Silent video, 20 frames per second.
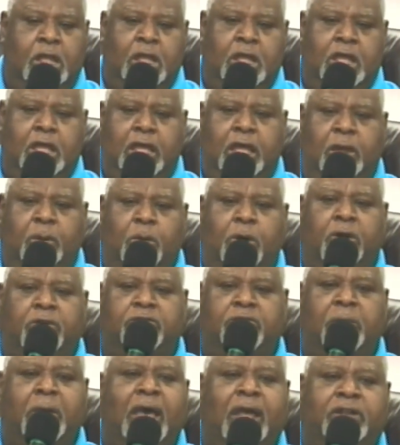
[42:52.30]
He walks
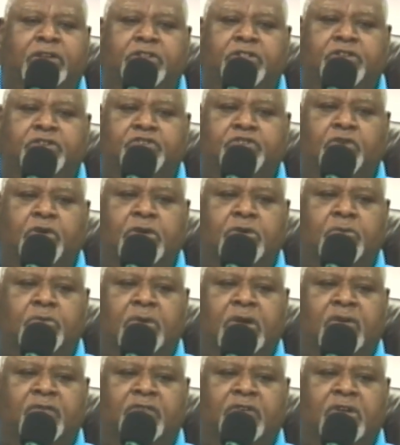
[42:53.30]
back to the Jordan
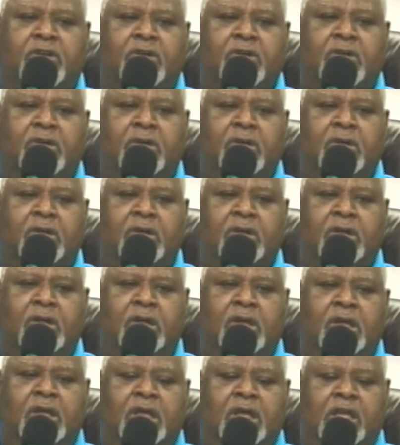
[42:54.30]
River.
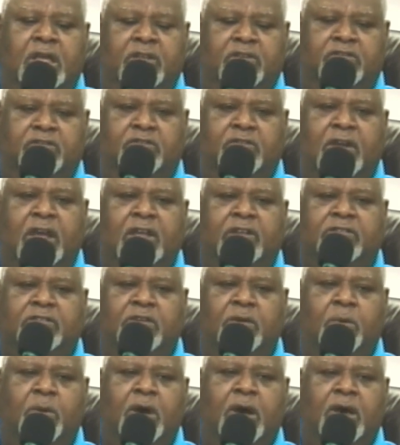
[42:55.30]
He strikes the
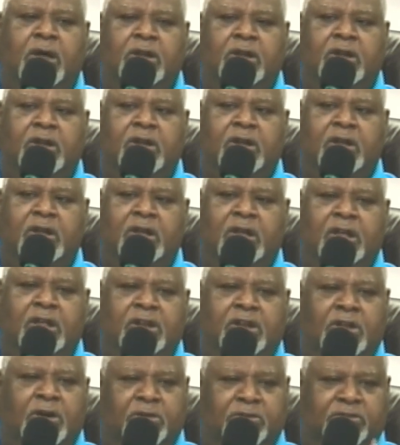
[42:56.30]
water.
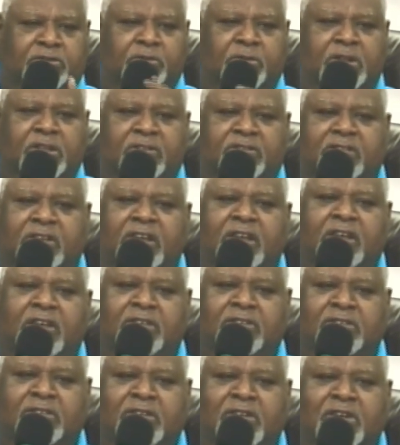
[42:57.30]
Notice what he
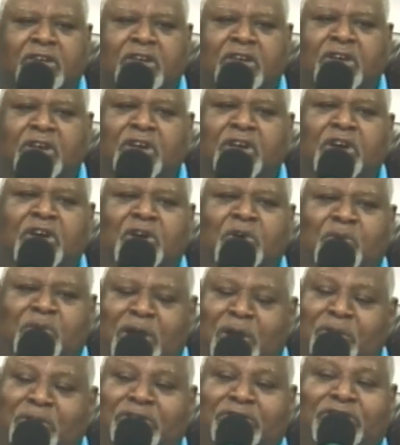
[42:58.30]
says
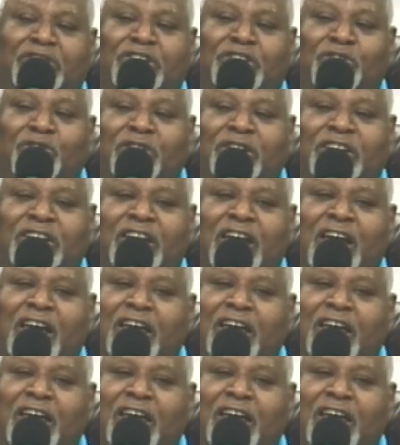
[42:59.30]
Where is the Lord God